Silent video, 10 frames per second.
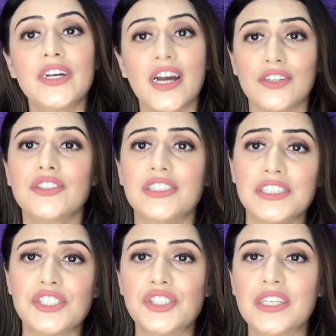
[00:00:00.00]
current
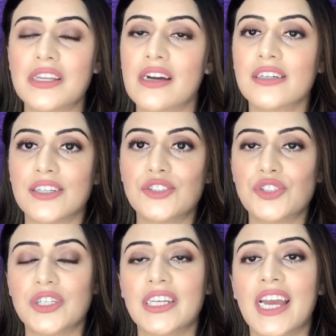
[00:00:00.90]
condition in our
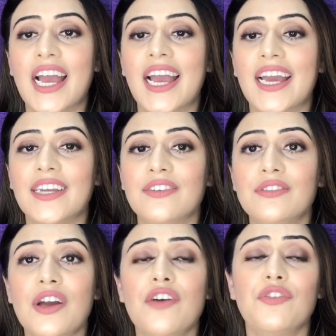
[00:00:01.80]
country
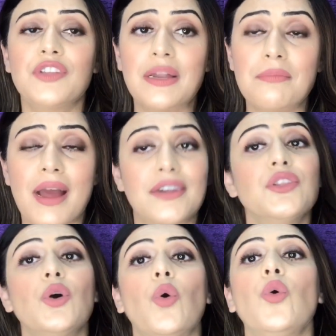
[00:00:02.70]
and for that matter
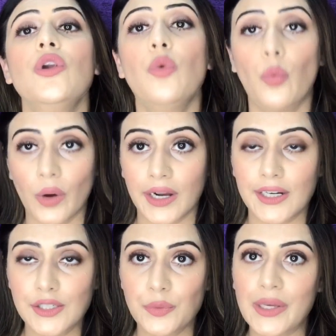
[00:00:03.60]
the whole
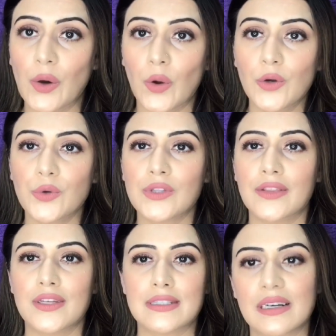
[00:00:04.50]
world we all know
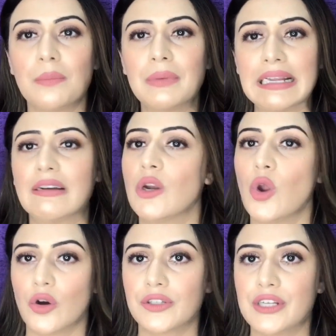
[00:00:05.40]
that there's a complete
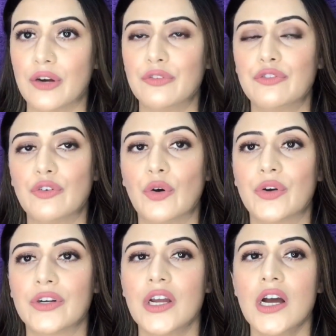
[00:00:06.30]
lockdown
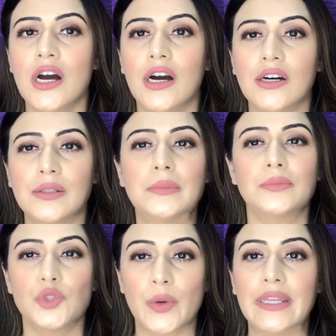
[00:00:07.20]
for uh,
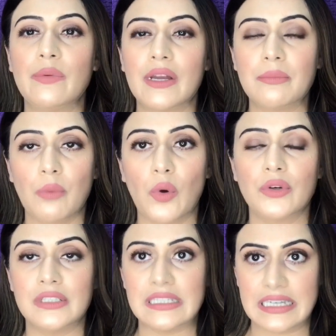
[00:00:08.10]
21
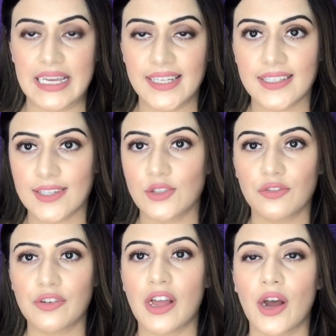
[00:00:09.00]
more days as
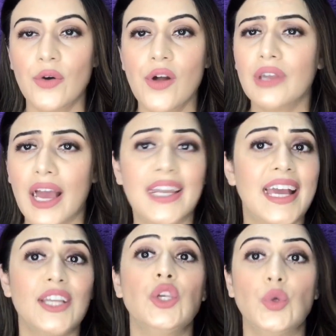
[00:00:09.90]
of now and
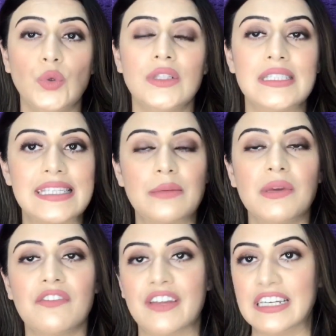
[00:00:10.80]
I know this can
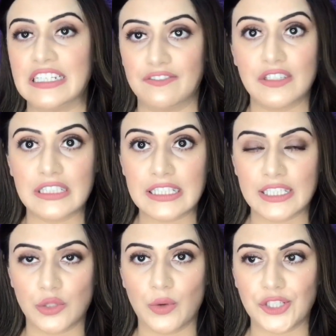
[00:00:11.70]
be a very difficult
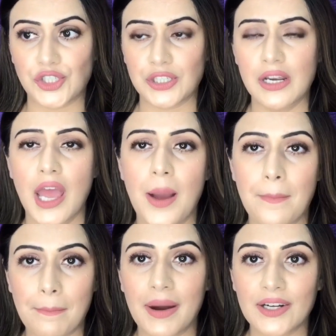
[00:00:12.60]
situation
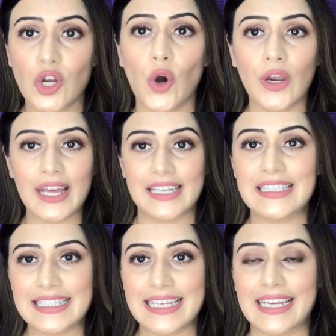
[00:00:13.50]
but all I
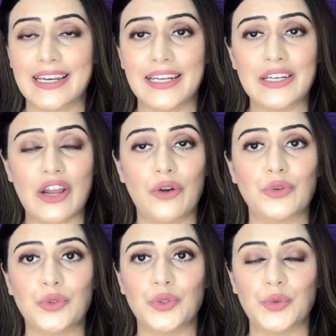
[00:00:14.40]
can say right now
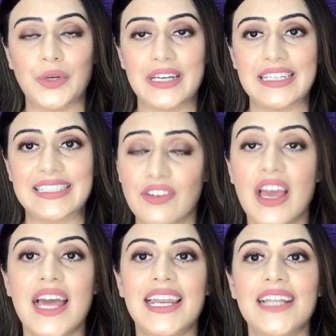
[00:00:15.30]
to you is
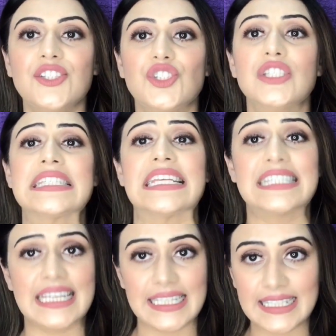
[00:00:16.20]
let's just
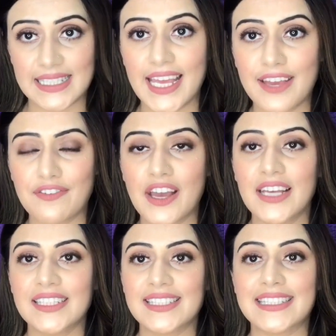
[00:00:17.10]
stay safe,
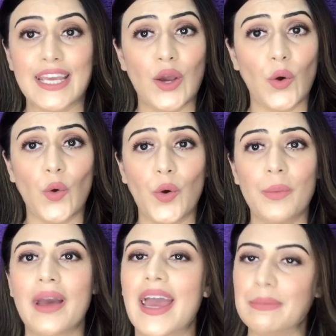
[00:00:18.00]
stay
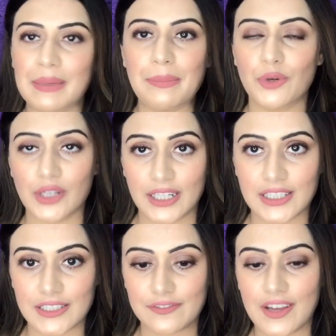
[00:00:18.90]
home and be
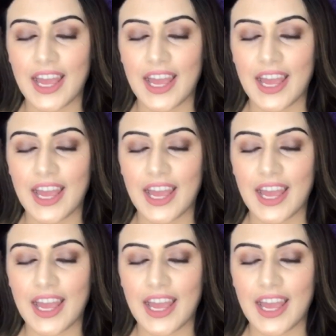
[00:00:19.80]
productive.